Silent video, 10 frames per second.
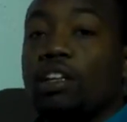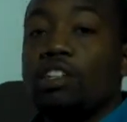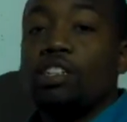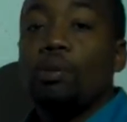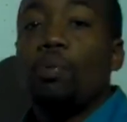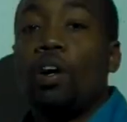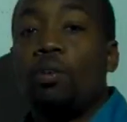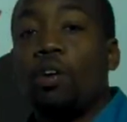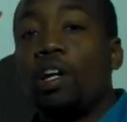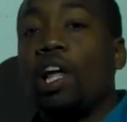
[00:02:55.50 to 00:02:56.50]
this is the
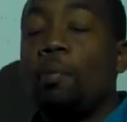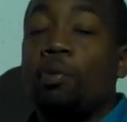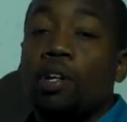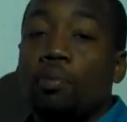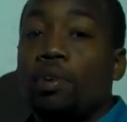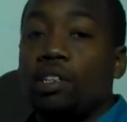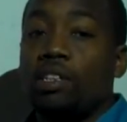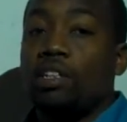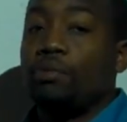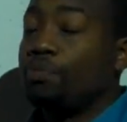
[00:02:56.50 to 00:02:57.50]
part where a lot of people get
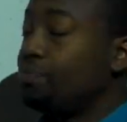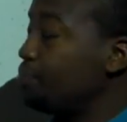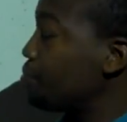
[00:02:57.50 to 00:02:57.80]
messed up.